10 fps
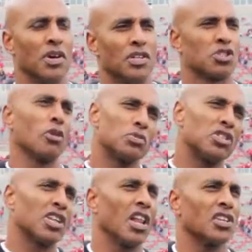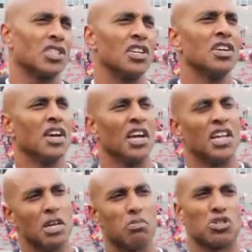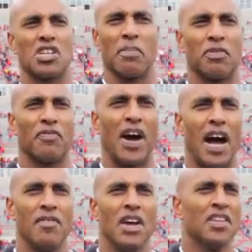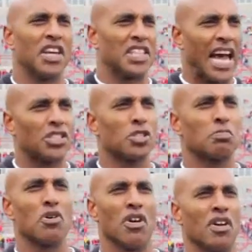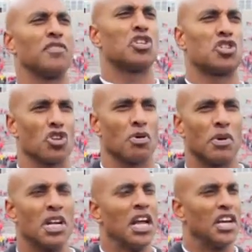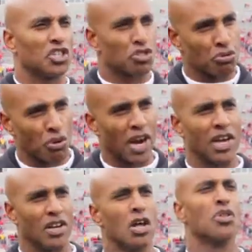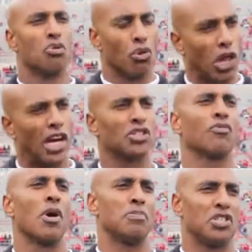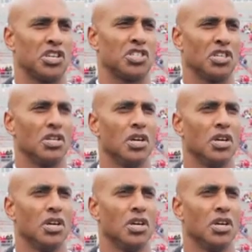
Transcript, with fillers: The scriptures tell us in, in Hebrews chapter 5 that that spirit of discernment is trained through lots of repetition.